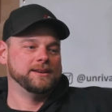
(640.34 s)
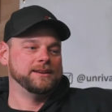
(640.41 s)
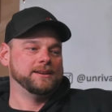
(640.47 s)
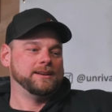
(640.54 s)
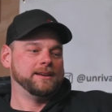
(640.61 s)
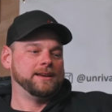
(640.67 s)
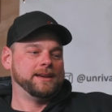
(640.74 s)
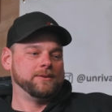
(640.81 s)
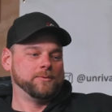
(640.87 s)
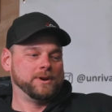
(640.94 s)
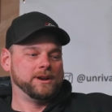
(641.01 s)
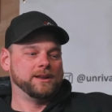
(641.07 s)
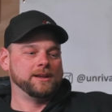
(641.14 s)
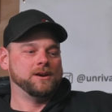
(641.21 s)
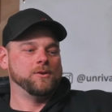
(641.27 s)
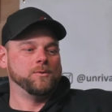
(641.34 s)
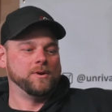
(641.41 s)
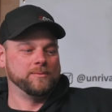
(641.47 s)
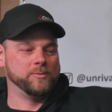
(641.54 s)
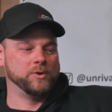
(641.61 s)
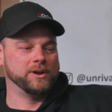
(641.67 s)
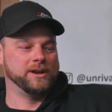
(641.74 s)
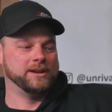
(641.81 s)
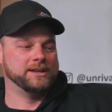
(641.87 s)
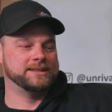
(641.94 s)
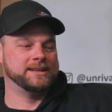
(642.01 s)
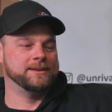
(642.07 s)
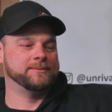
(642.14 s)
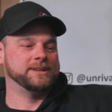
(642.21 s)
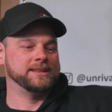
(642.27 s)
hmm. and we're going to go one more good
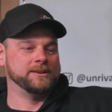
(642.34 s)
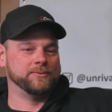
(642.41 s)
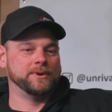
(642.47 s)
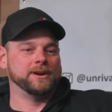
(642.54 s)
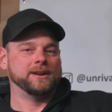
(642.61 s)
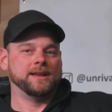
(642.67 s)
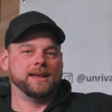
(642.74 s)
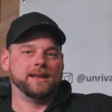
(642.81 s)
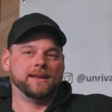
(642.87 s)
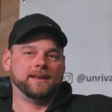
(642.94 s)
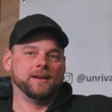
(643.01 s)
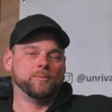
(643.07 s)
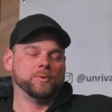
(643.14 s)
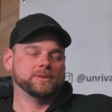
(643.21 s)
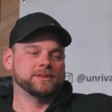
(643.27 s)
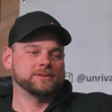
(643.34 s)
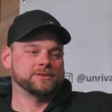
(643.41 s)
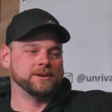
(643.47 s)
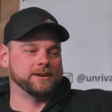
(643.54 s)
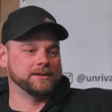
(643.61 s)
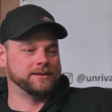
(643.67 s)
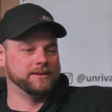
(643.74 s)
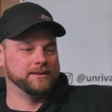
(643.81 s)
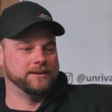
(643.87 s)
attempt, and then we're going to hang it up with the truck.